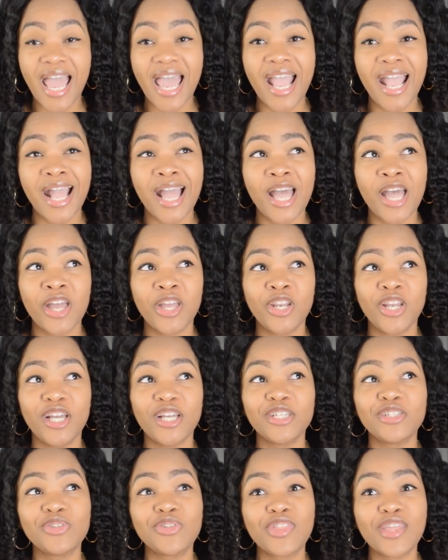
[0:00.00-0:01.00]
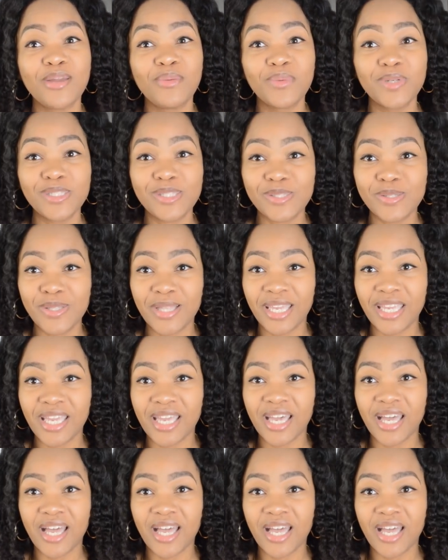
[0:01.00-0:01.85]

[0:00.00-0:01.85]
And then we do like